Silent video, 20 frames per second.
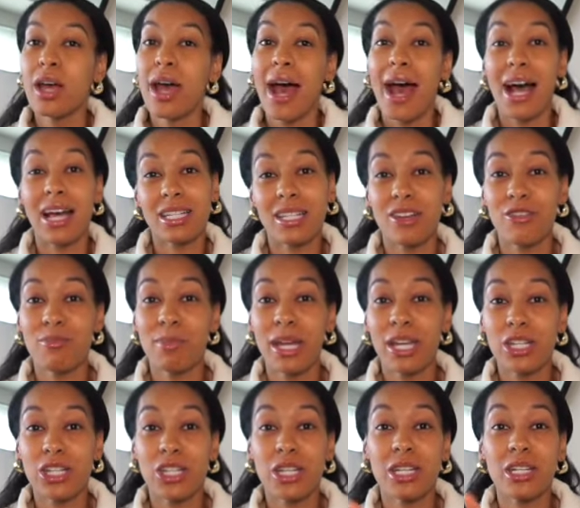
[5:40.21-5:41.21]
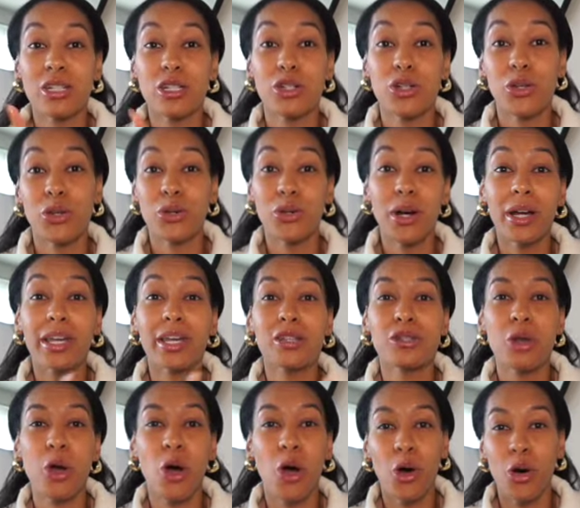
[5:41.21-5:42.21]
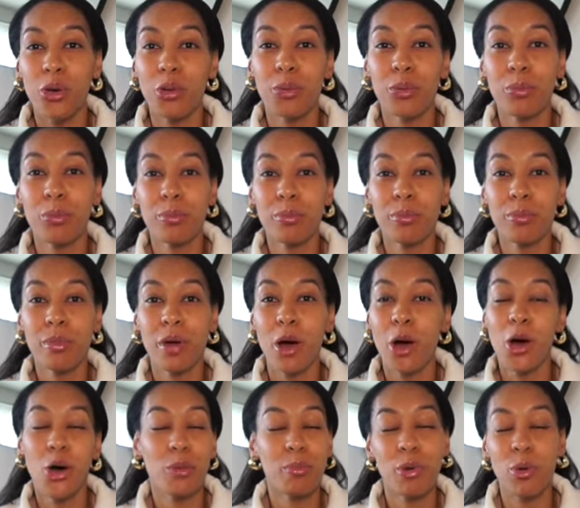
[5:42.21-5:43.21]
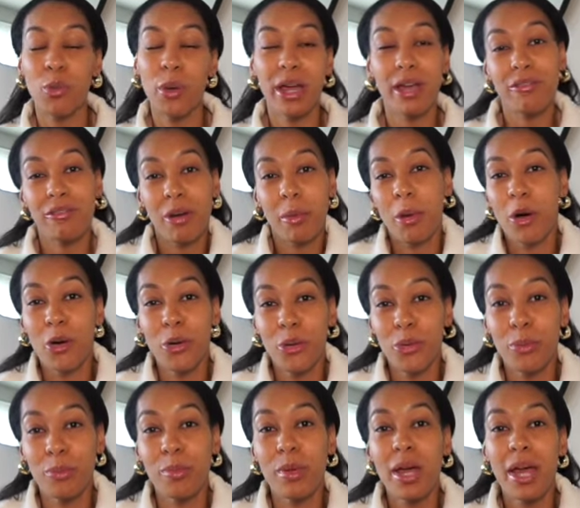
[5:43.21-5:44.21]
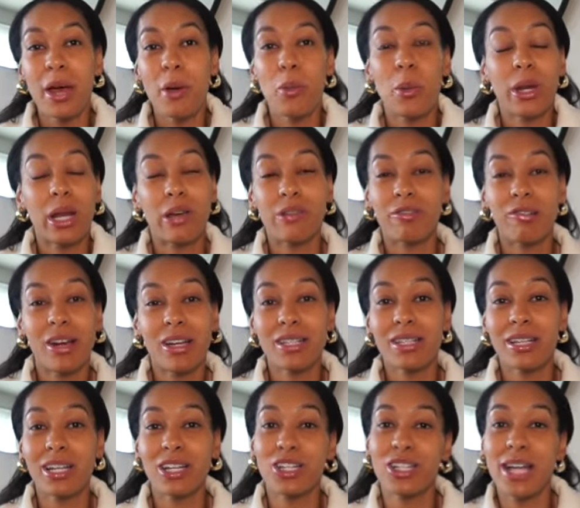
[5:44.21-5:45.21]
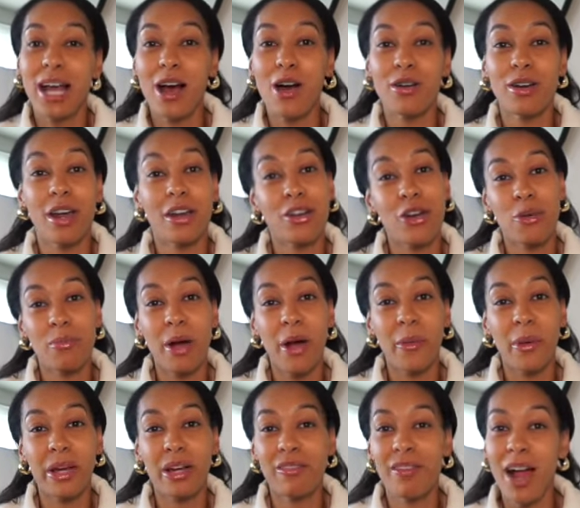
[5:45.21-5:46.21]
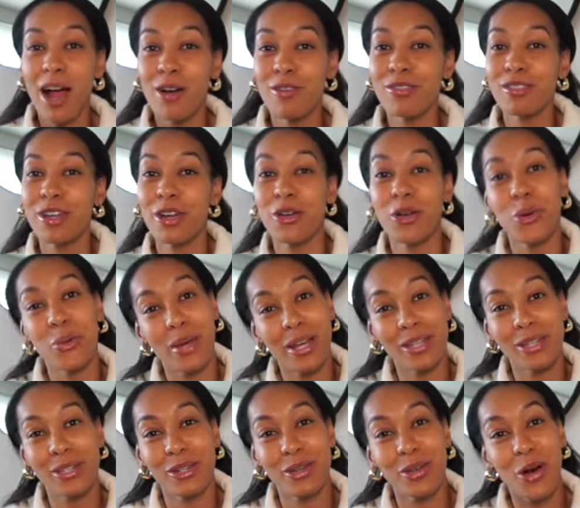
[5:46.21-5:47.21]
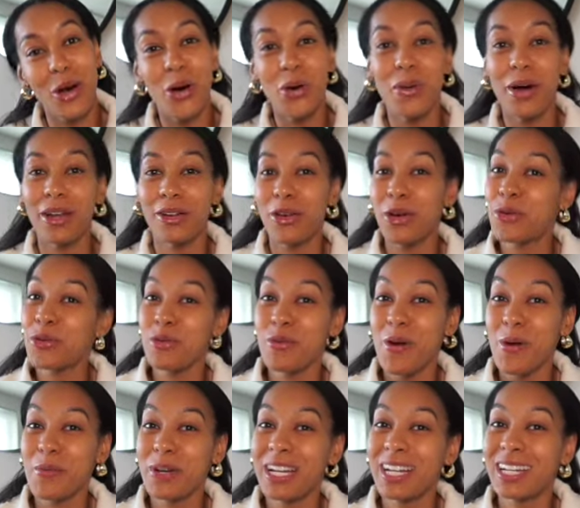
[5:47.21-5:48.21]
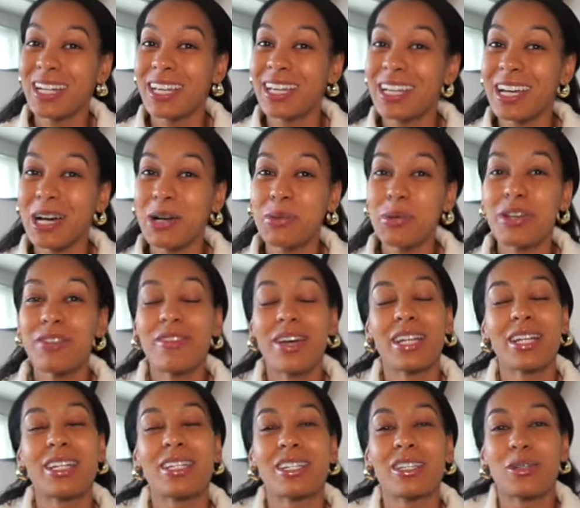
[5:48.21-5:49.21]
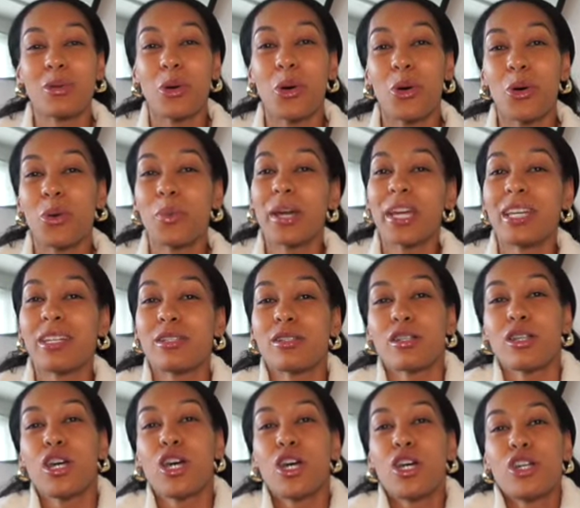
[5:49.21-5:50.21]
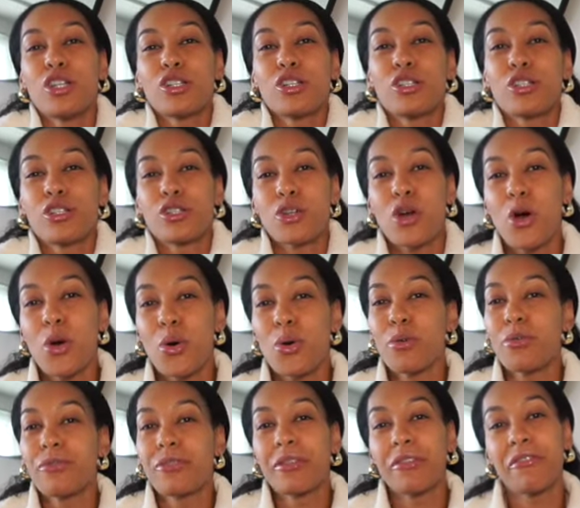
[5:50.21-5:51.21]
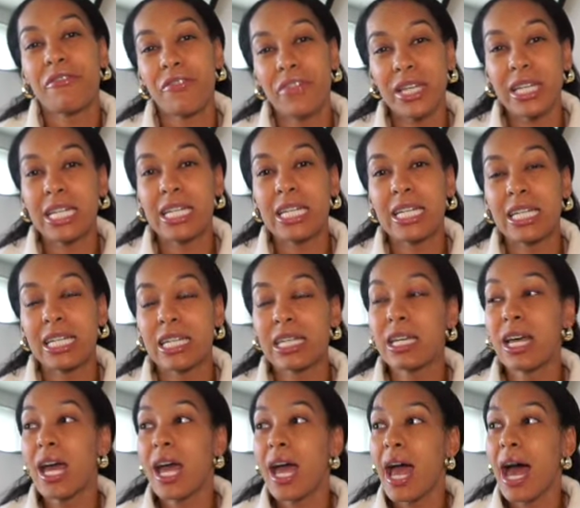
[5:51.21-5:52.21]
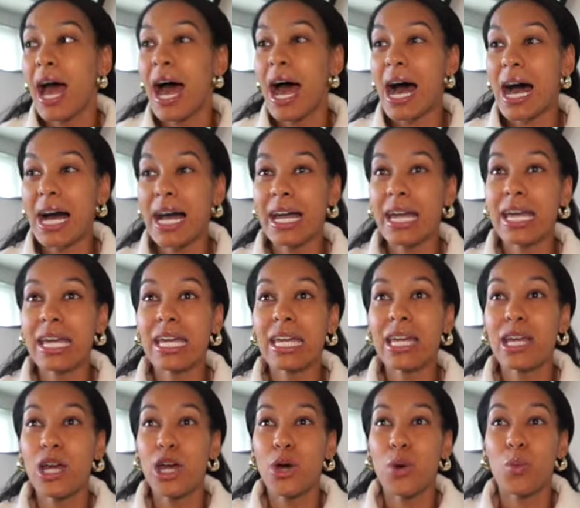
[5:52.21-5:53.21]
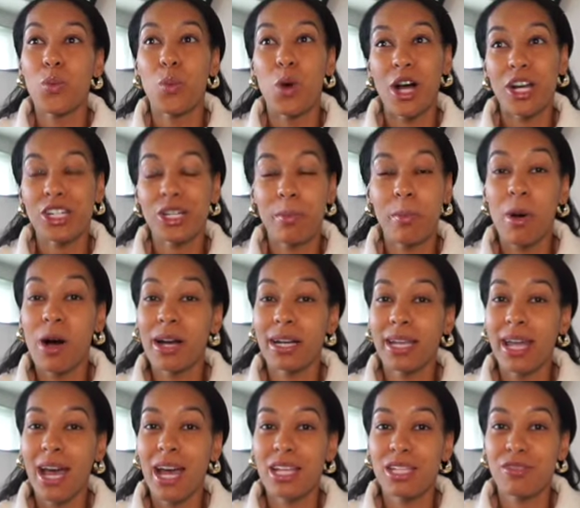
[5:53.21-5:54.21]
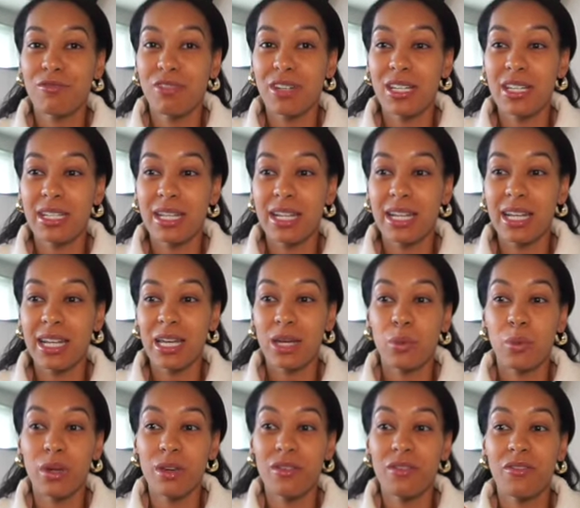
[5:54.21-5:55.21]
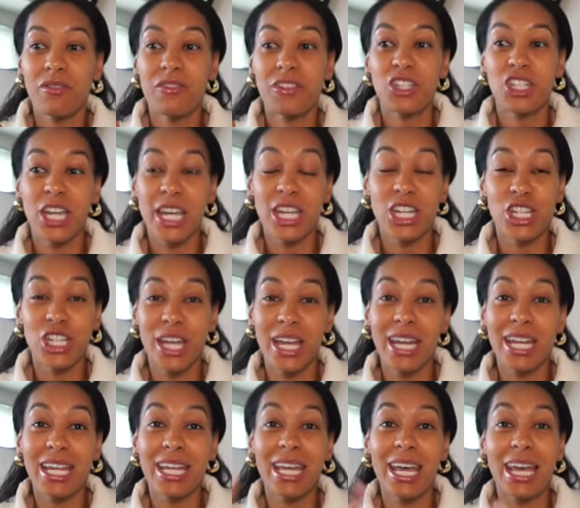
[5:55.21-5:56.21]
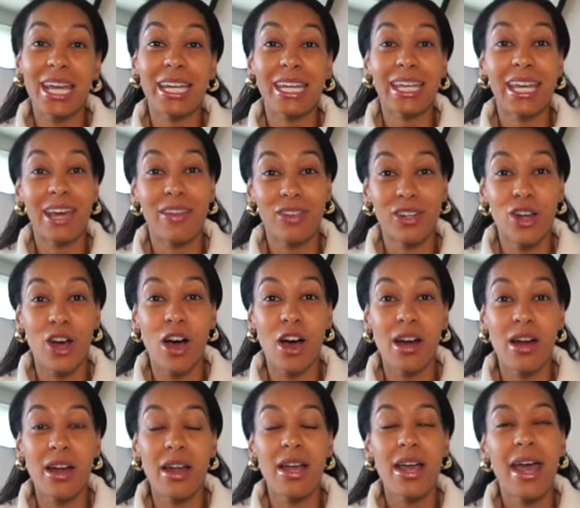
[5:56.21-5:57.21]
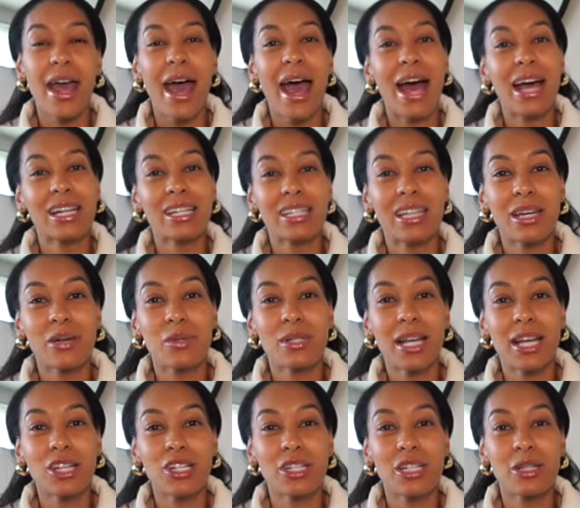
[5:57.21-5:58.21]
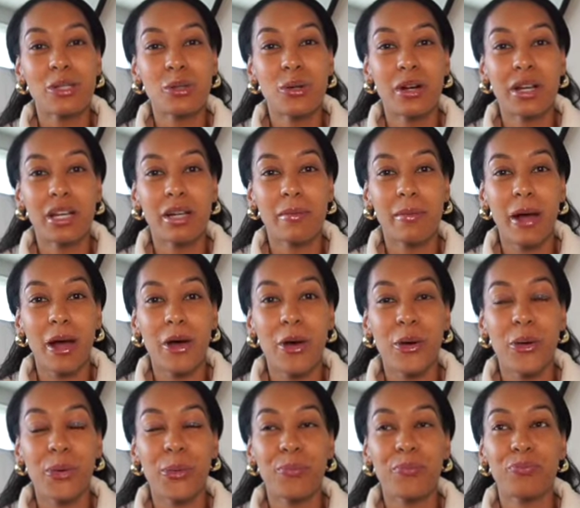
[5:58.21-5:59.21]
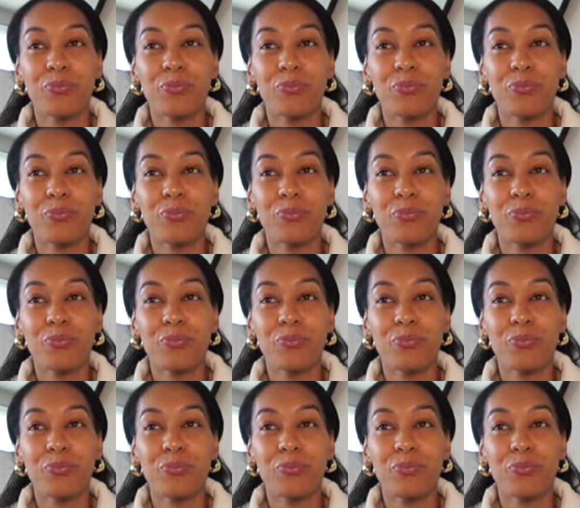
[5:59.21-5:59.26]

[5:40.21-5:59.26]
As I've mentioned, New York is home. Home away from home. Whenever I touch down, I know my way around, I know where to go, I know who I want to link up with, and it's just always so fulfilling. I watched a podcast recently with Jay Shetty and Kevin Hart, and they was actually talking about